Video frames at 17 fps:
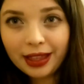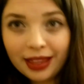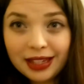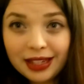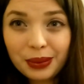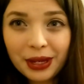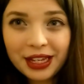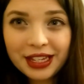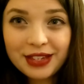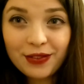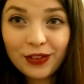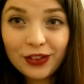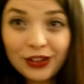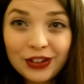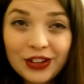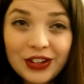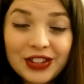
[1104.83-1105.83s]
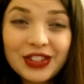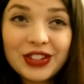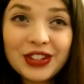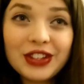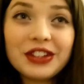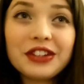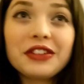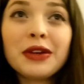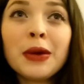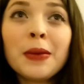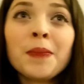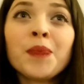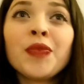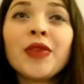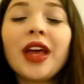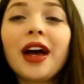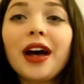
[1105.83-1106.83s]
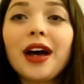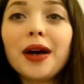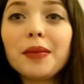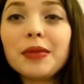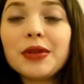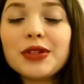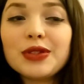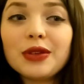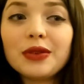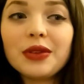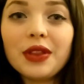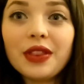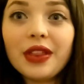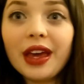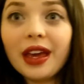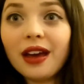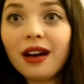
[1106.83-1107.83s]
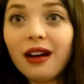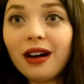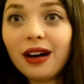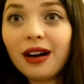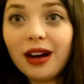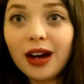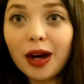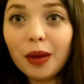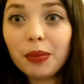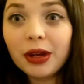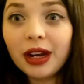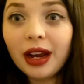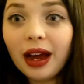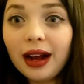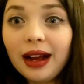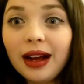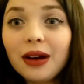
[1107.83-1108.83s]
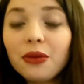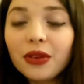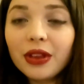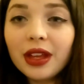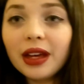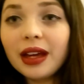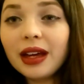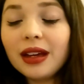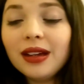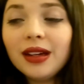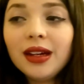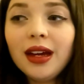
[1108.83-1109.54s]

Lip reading: this week's vlog too, so that they are up and out there,